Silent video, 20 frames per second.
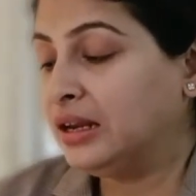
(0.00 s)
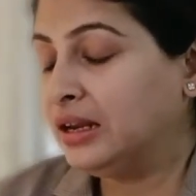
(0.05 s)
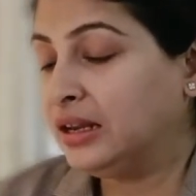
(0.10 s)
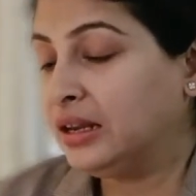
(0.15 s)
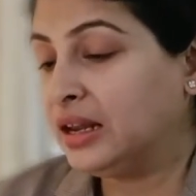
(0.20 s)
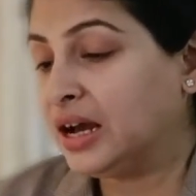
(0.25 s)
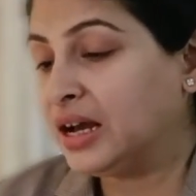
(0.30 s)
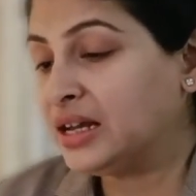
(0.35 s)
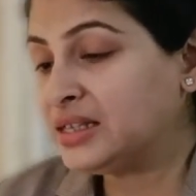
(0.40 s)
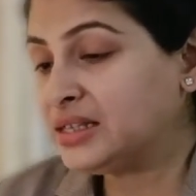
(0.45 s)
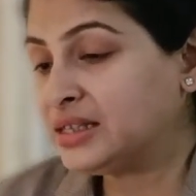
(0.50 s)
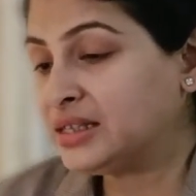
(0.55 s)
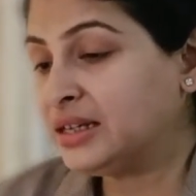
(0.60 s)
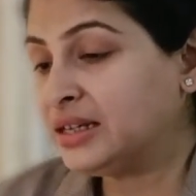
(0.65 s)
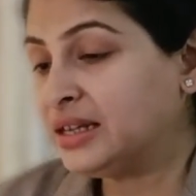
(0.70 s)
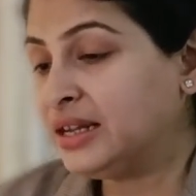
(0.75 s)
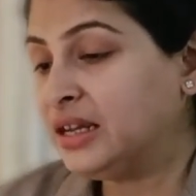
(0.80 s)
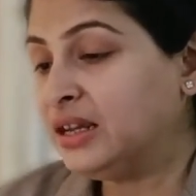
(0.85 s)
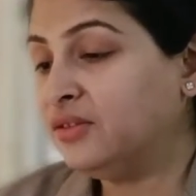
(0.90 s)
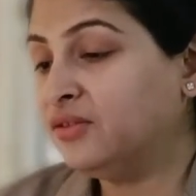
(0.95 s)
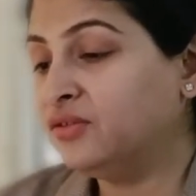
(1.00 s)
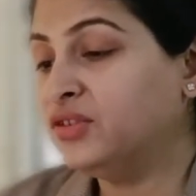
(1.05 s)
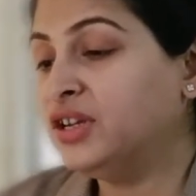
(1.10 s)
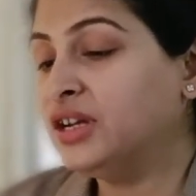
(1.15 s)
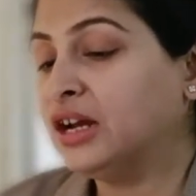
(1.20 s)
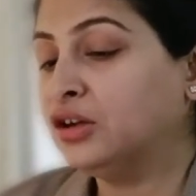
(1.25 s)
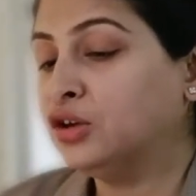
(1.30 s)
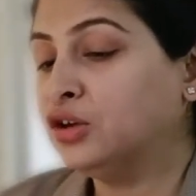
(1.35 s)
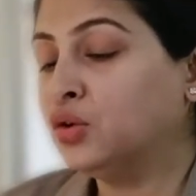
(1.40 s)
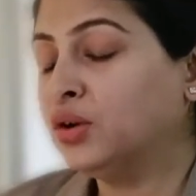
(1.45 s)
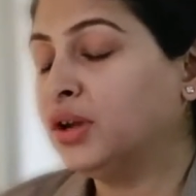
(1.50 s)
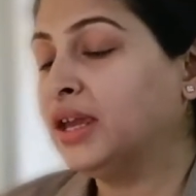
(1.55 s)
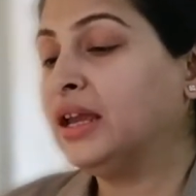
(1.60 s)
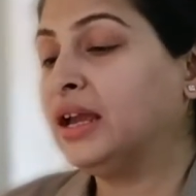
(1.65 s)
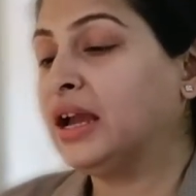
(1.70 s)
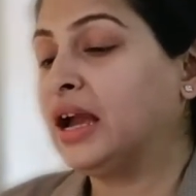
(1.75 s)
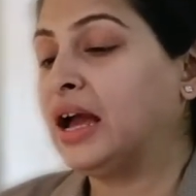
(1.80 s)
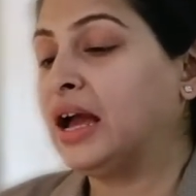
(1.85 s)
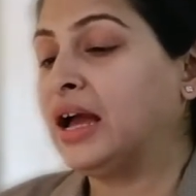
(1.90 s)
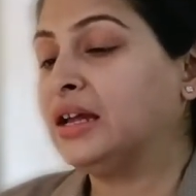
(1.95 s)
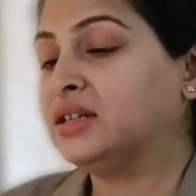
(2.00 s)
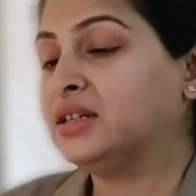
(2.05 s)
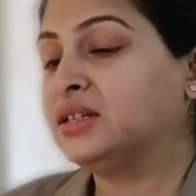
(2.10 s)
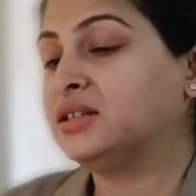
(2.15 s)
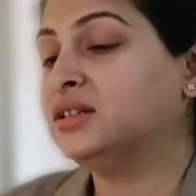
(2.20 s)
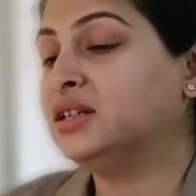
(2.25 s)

Lastly, we are looking at